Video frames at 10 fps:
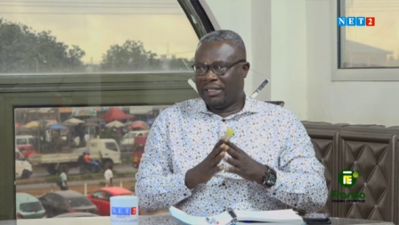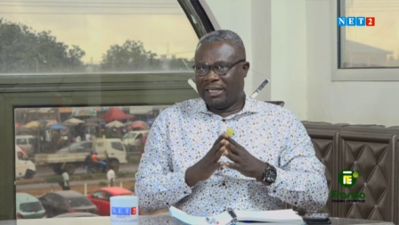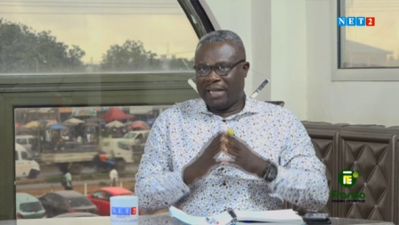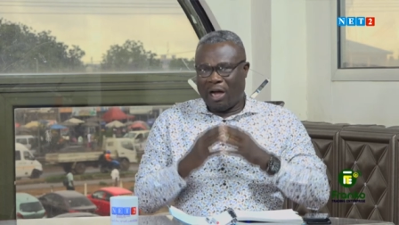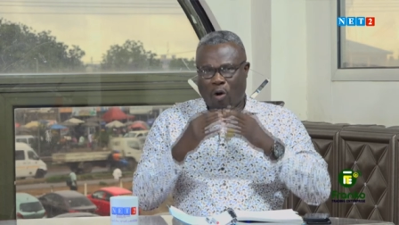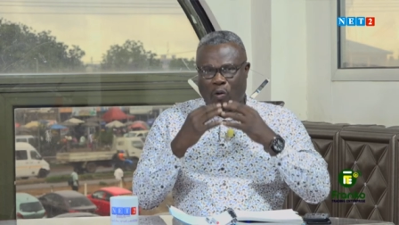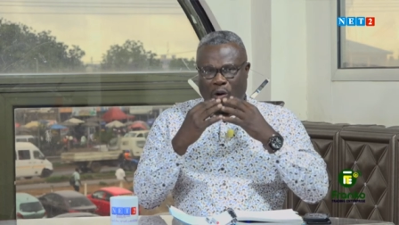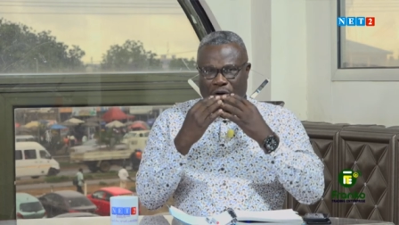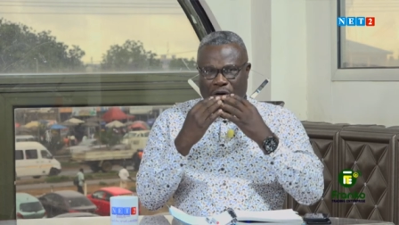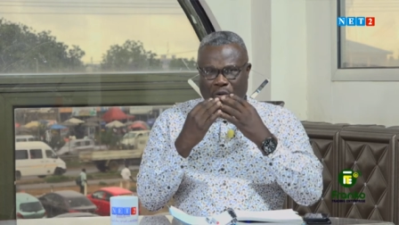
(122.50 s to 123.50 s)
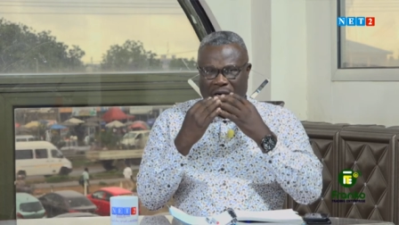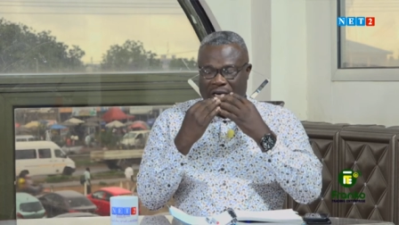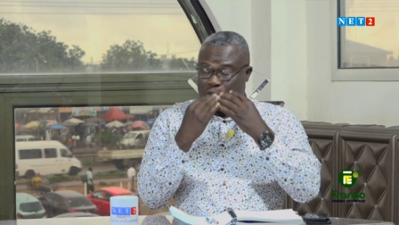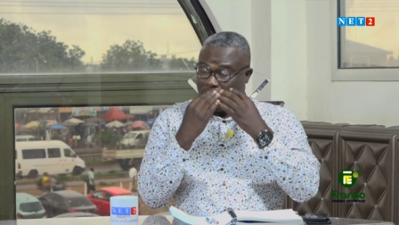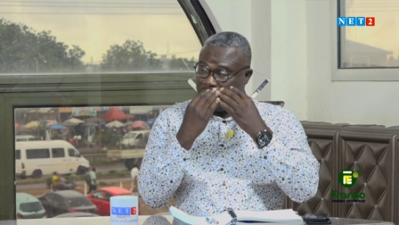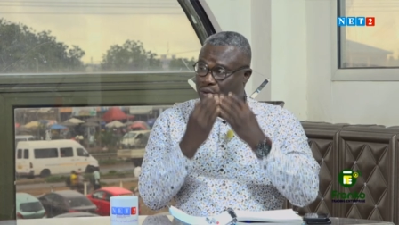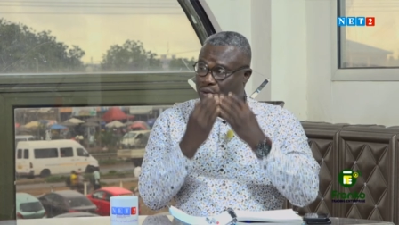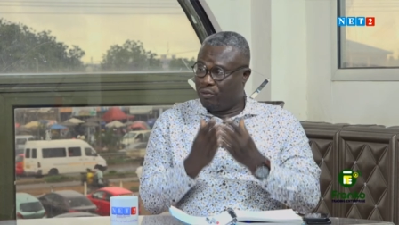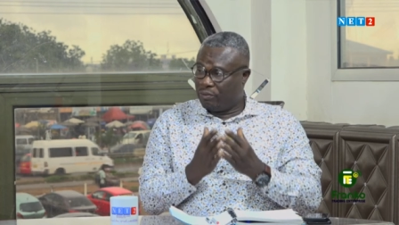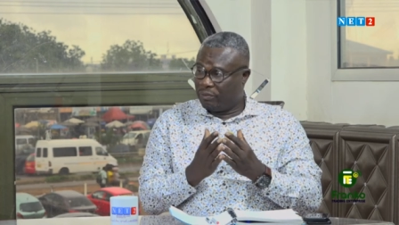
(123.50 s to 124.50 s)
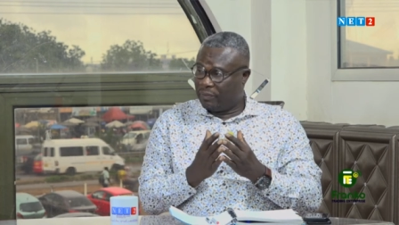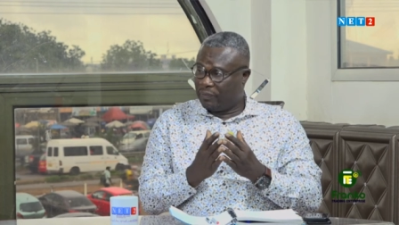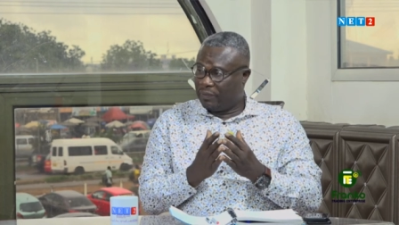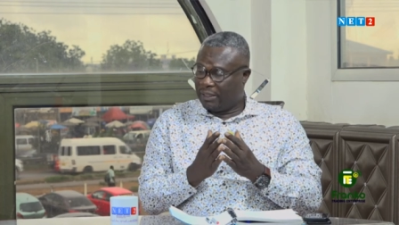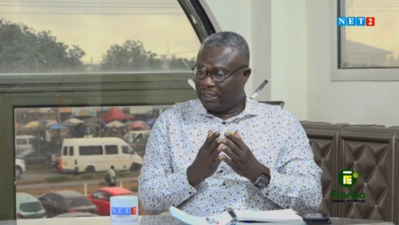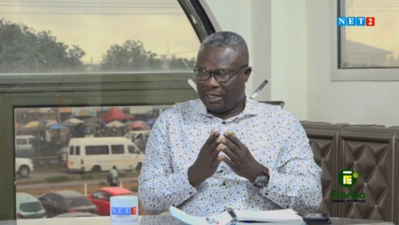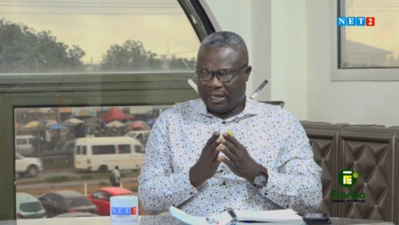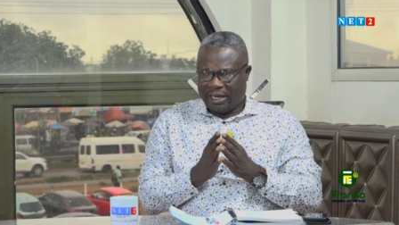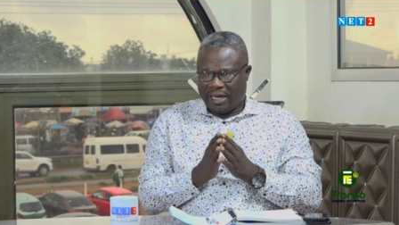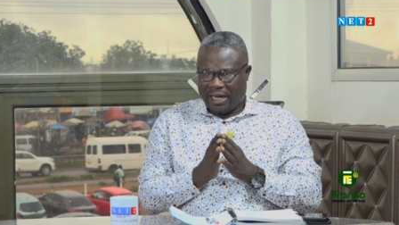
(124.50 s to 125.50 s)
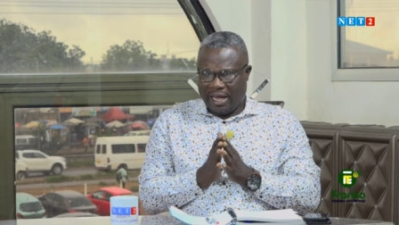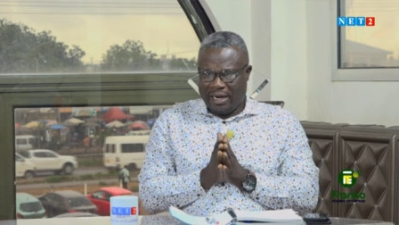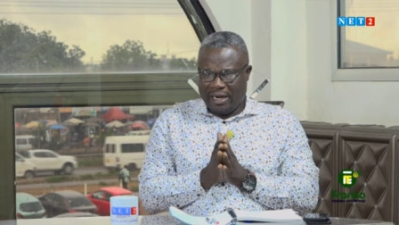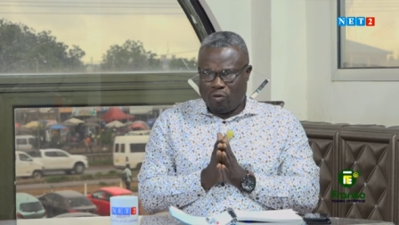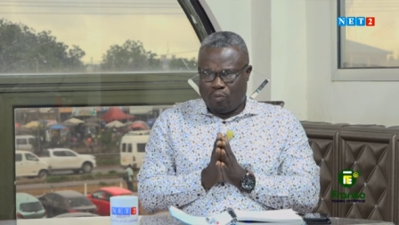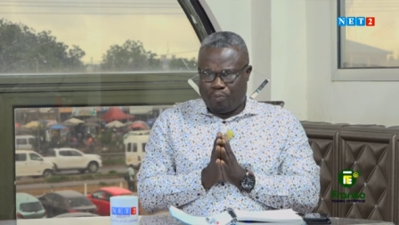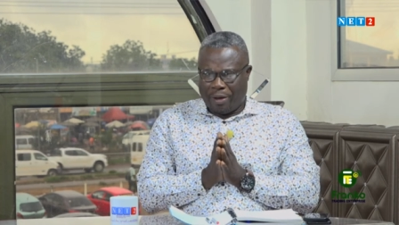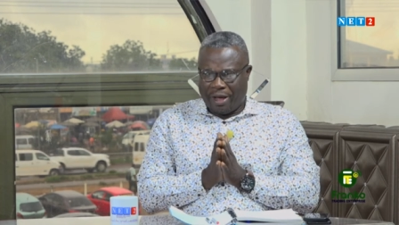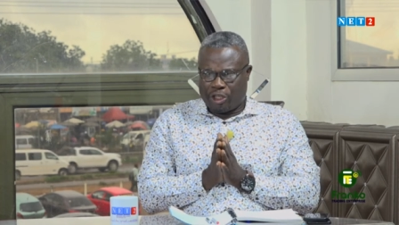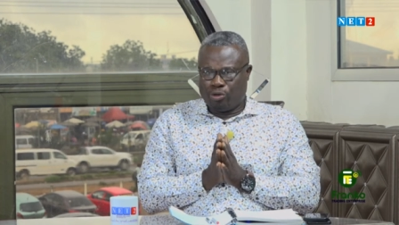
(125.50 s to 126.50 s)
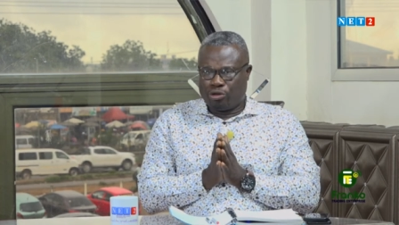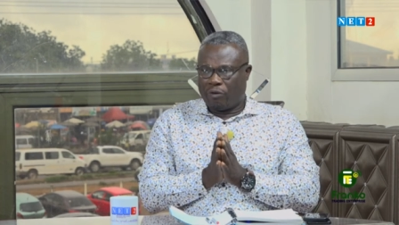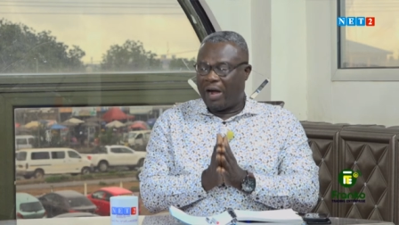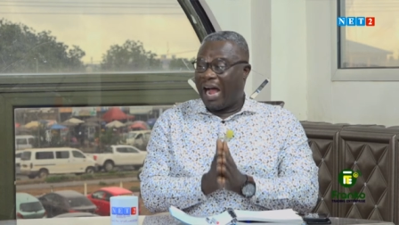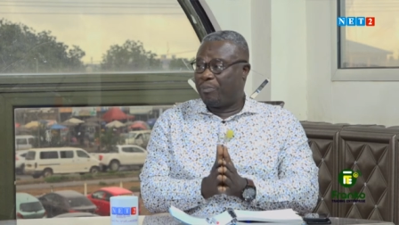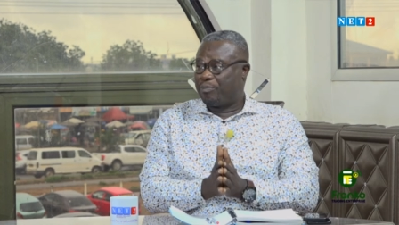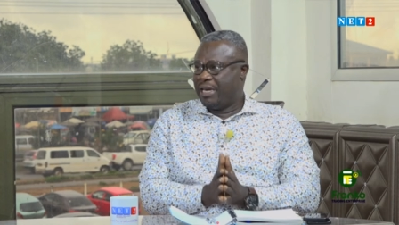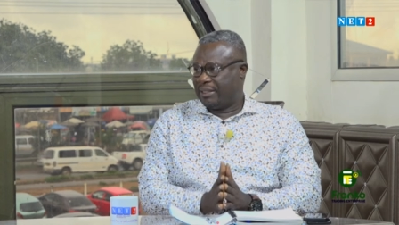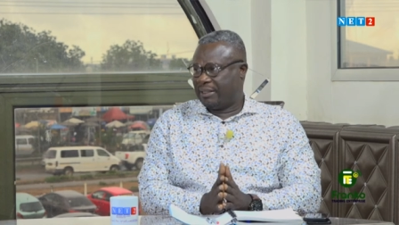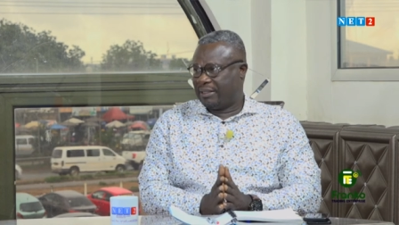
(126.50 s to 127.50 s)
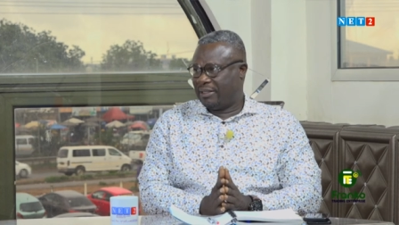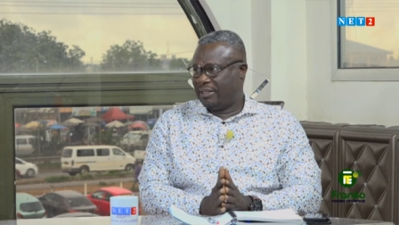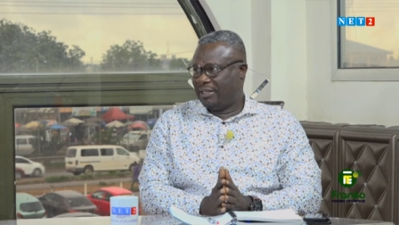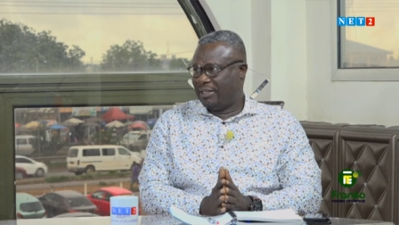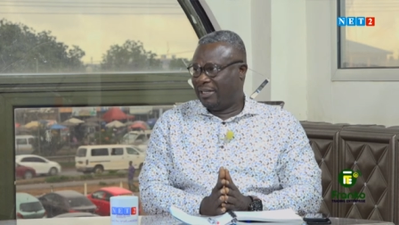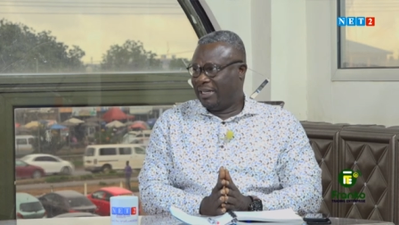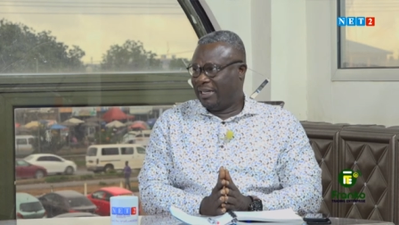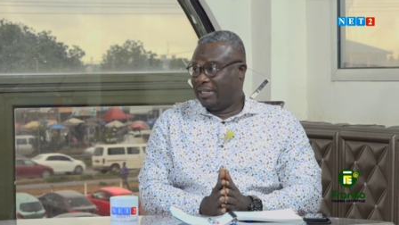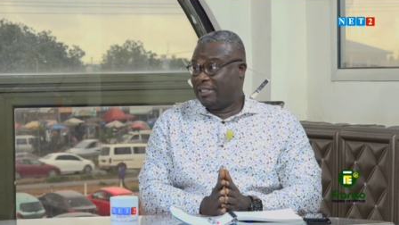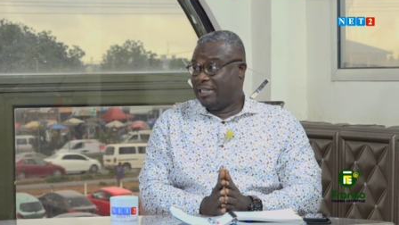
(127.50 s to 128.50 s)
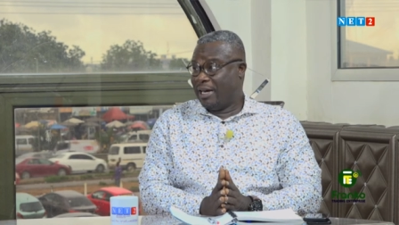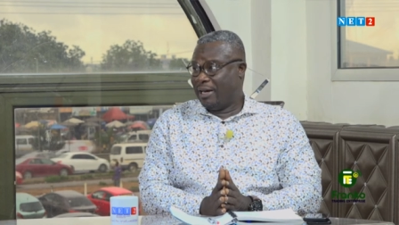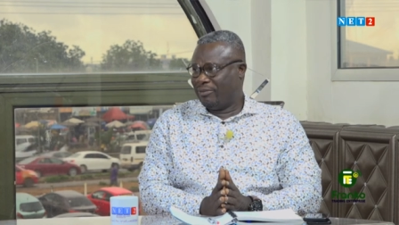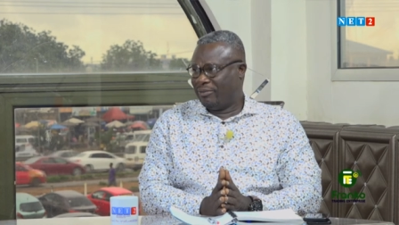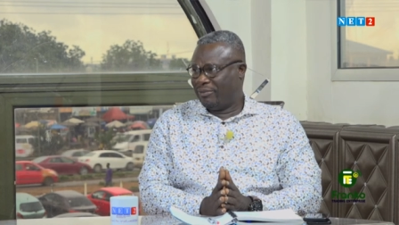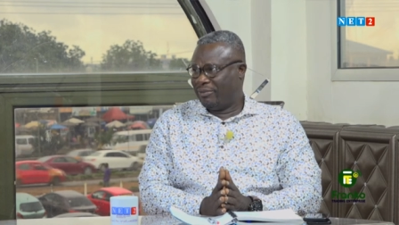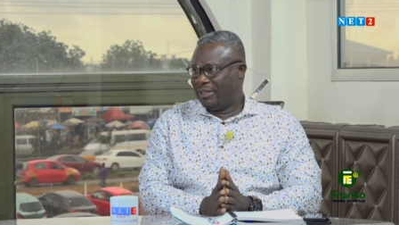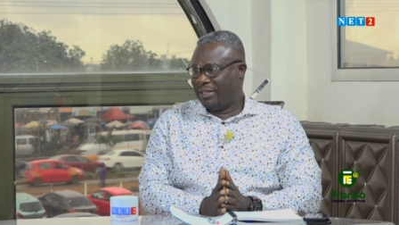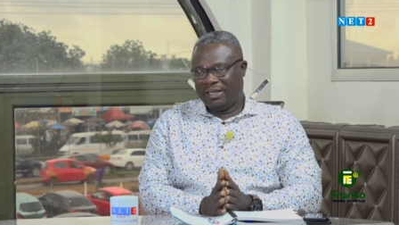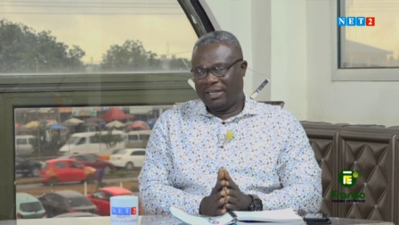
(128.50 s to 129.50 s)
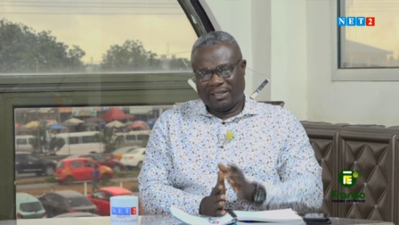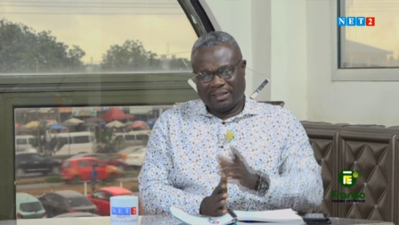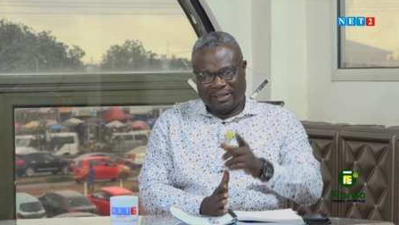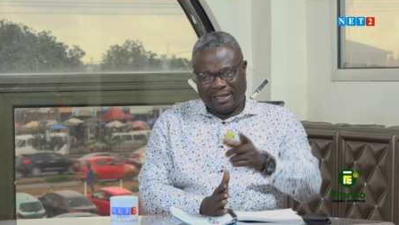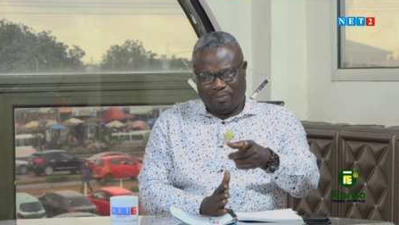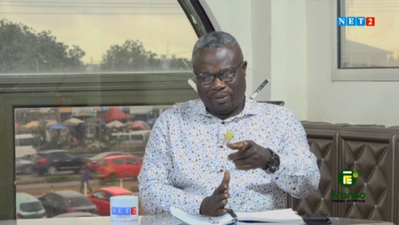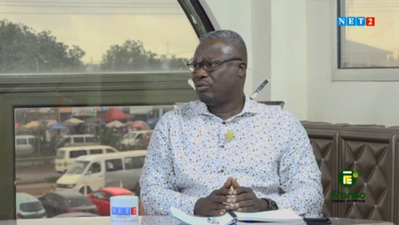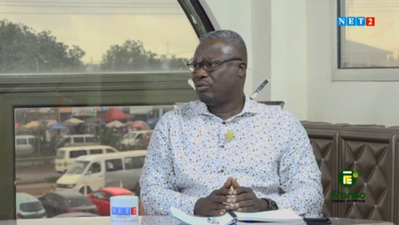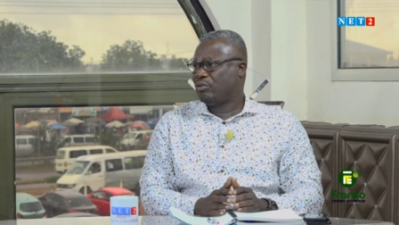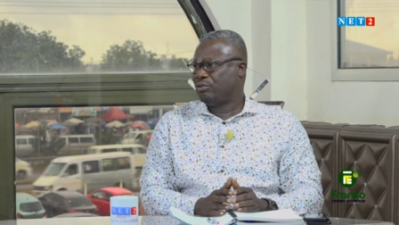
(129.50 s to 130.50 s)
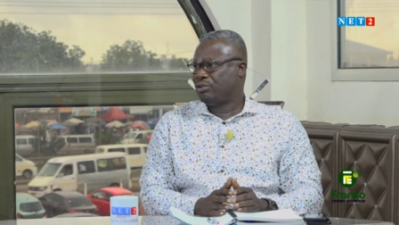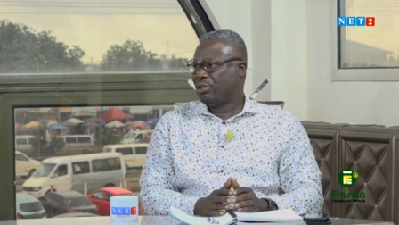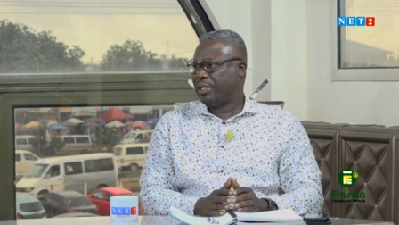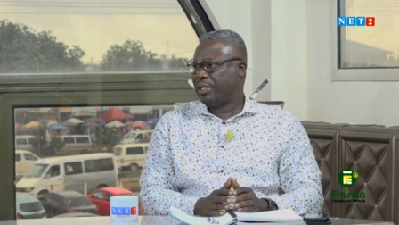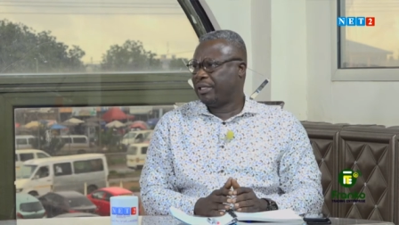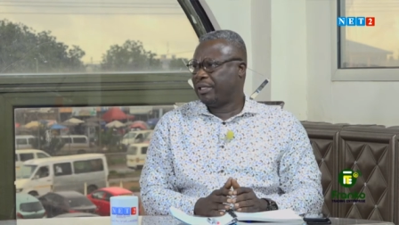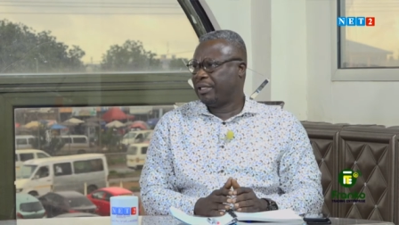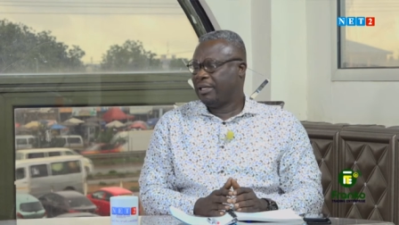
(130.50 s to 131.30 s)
Yeah, or no one needs to do any pursuit of happiness. Mm. Okay. That person will join. Mm.